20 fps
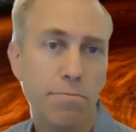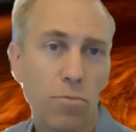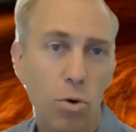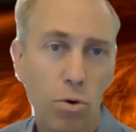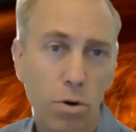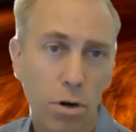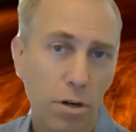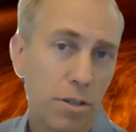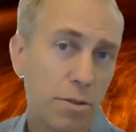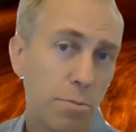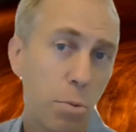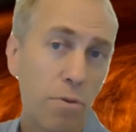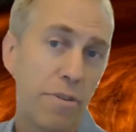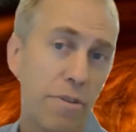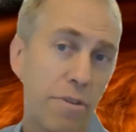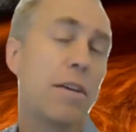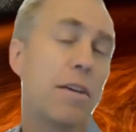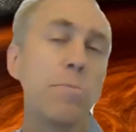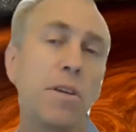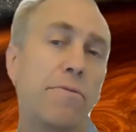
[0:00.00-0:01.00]
or is
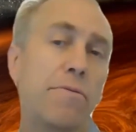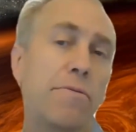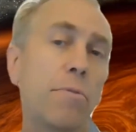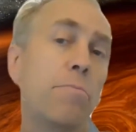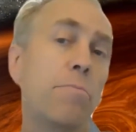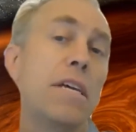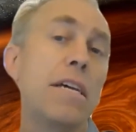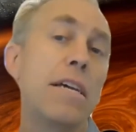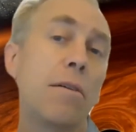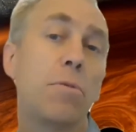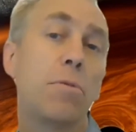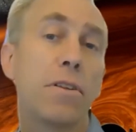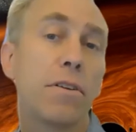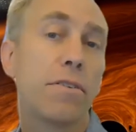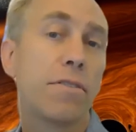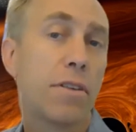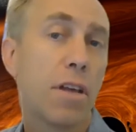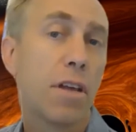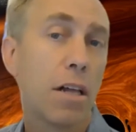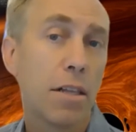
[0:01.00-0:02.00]
preventing me from being able to
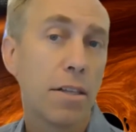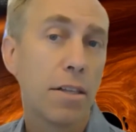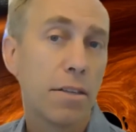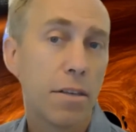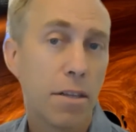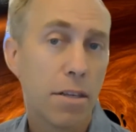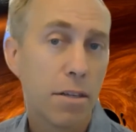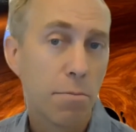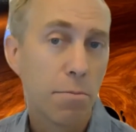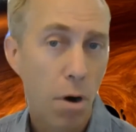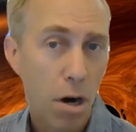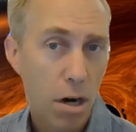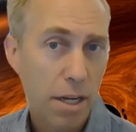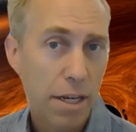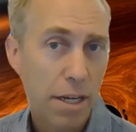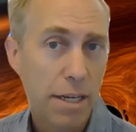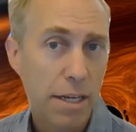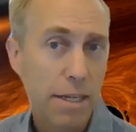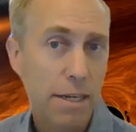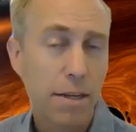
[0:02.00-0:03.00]
sell into this
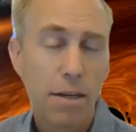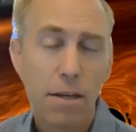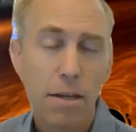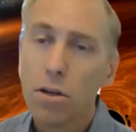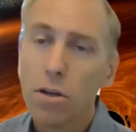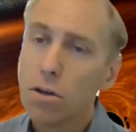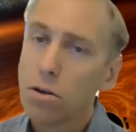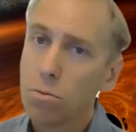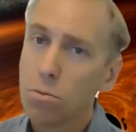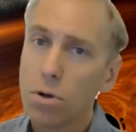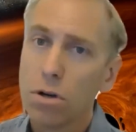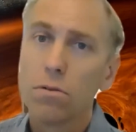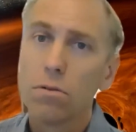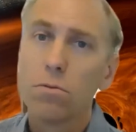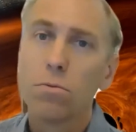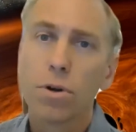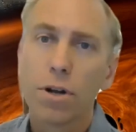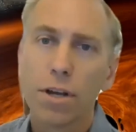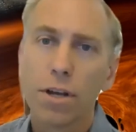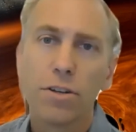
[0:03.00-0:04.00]
market,
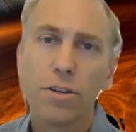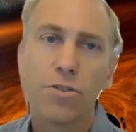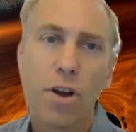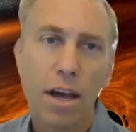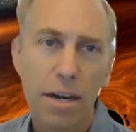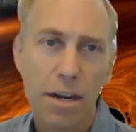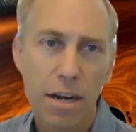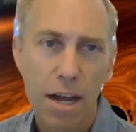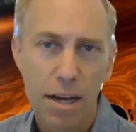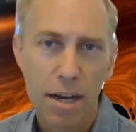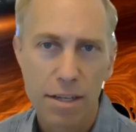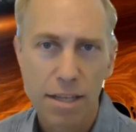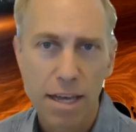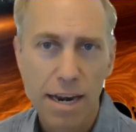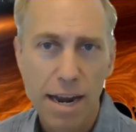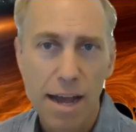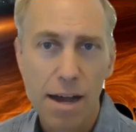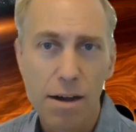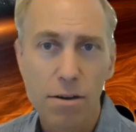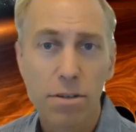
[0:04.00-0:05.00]
well, we're going to try to knock
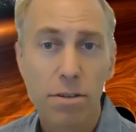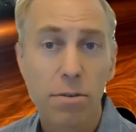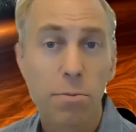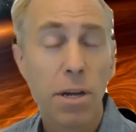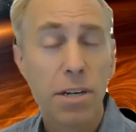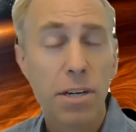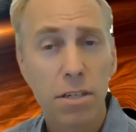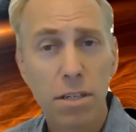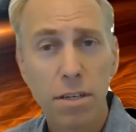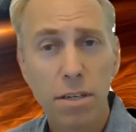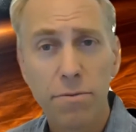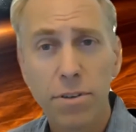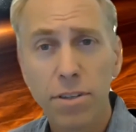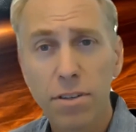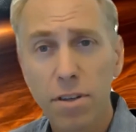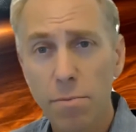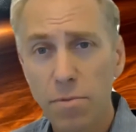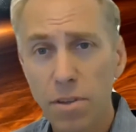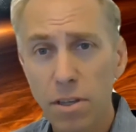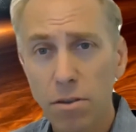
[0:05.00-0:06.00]
that out, especially if it's
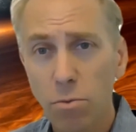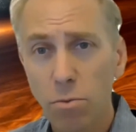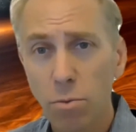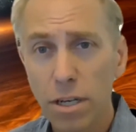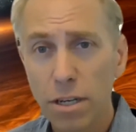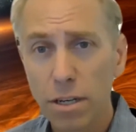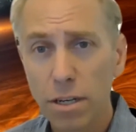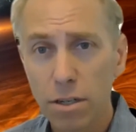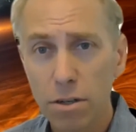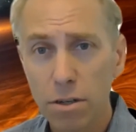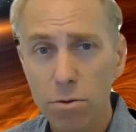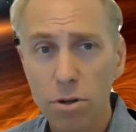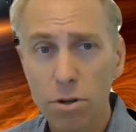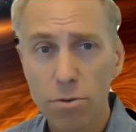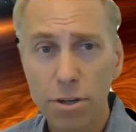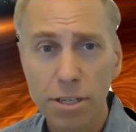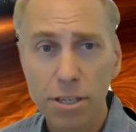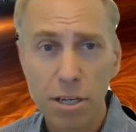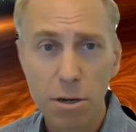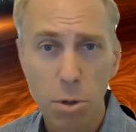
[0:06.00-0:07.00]
something that we can do in a
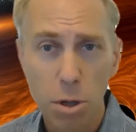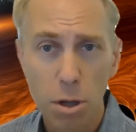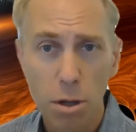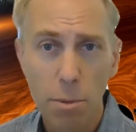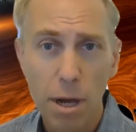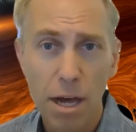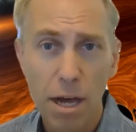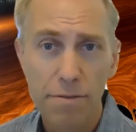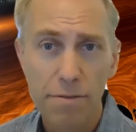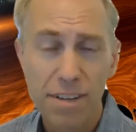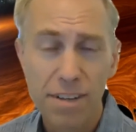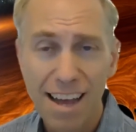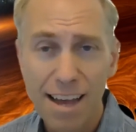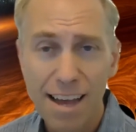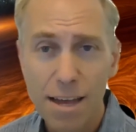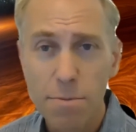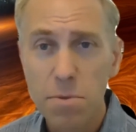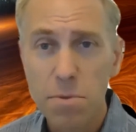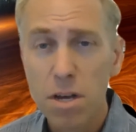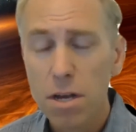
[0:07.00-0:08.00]
reasonable amount of
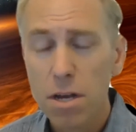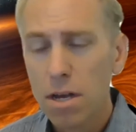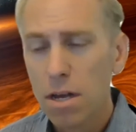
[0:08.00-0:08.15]
time.